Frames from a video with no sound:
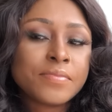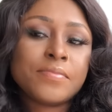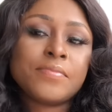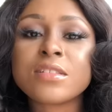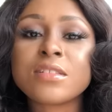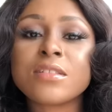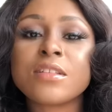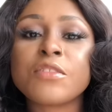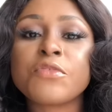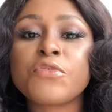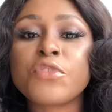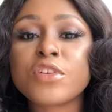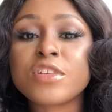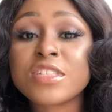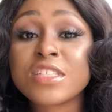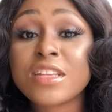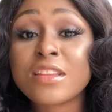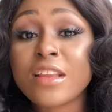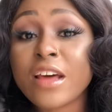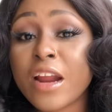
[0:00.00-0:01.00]
The first
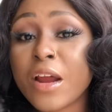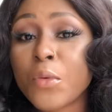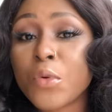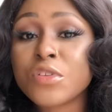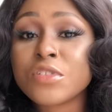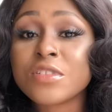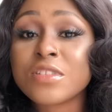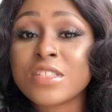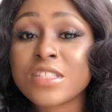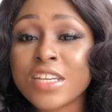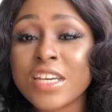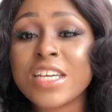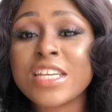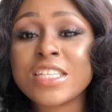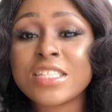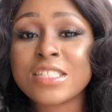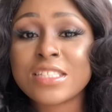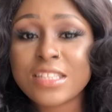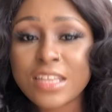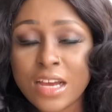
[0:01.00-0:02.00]
thing that I want to say
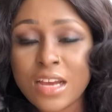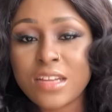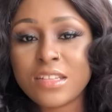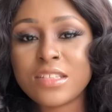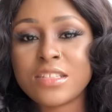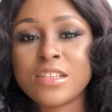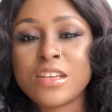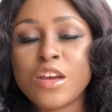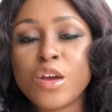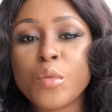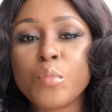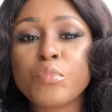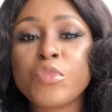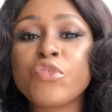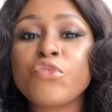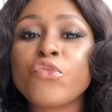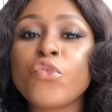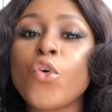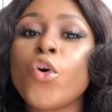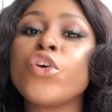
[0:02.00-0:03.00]
is that
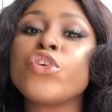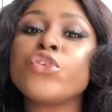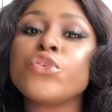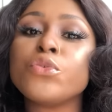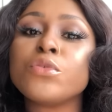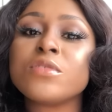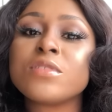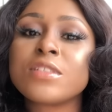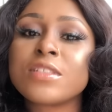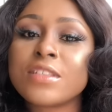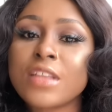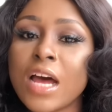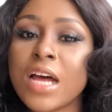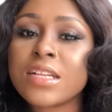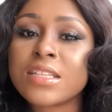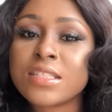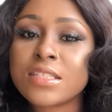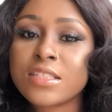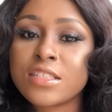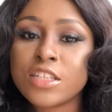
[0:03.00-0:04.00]
before you
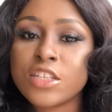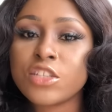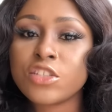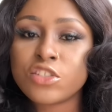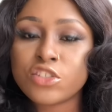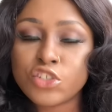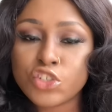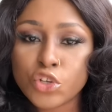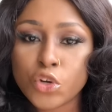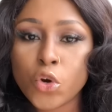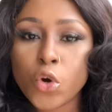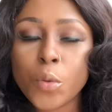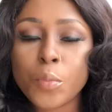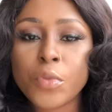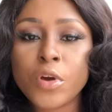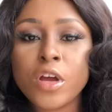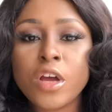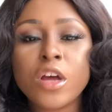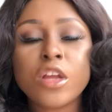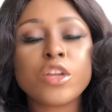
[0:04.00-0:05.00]
start this job,
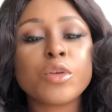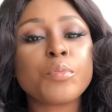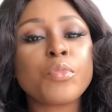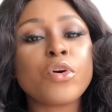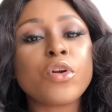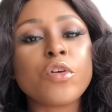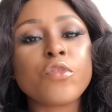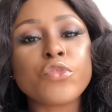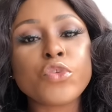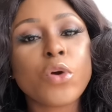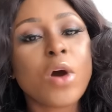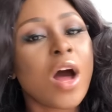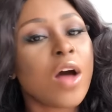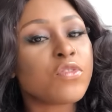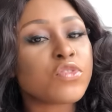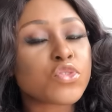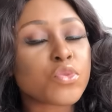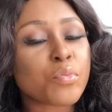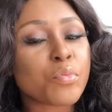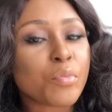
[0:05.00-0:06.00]
the both of you
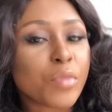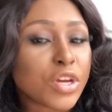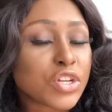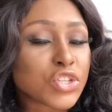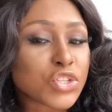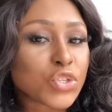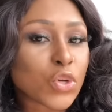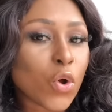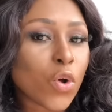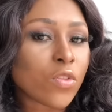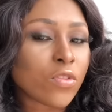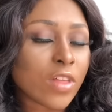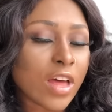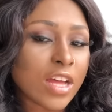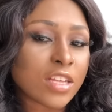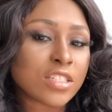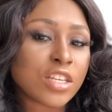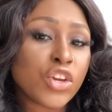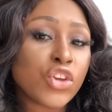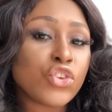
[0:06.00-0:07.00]
have to make sure
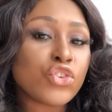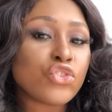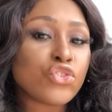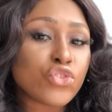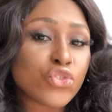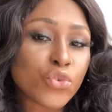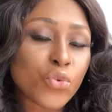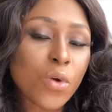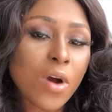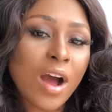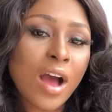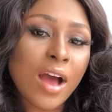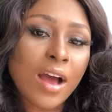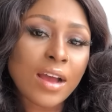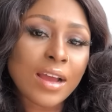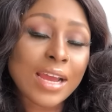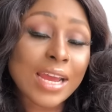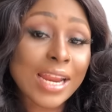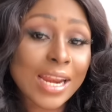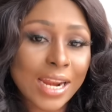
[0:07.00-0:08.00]
that you are
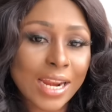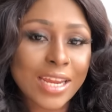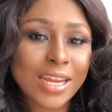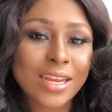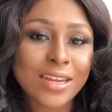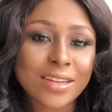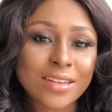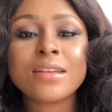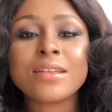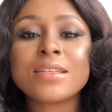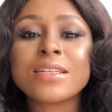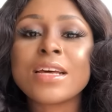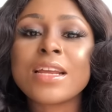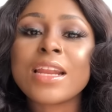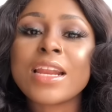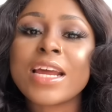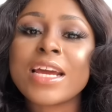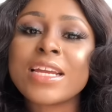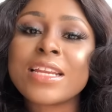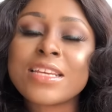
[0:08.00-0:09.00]
clean. The
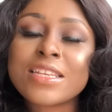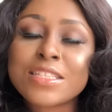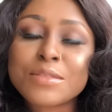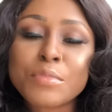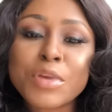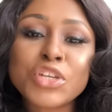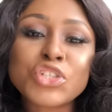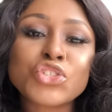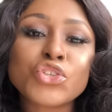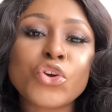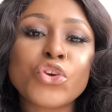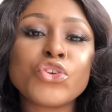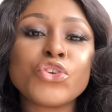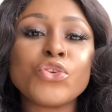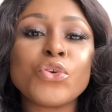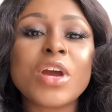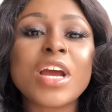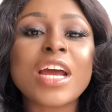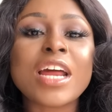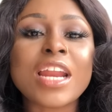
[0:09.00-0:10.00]
ladies, make sure
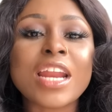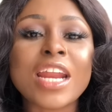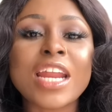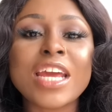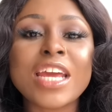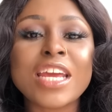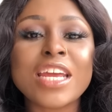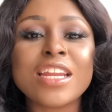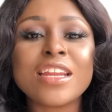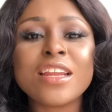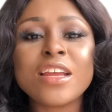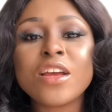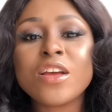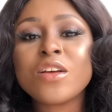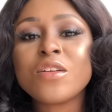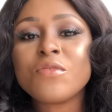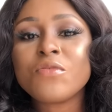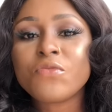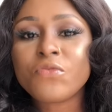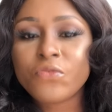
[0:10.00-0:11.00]
you clean
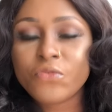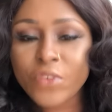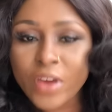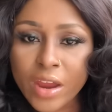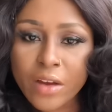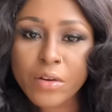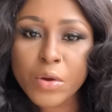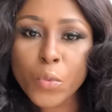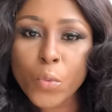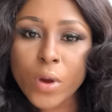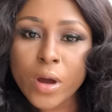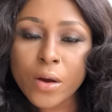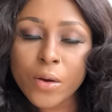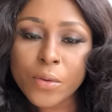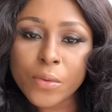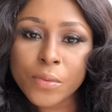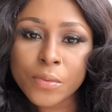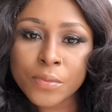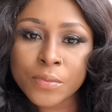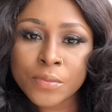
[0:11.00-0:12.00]
very
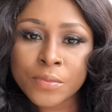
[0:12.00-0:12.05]
well.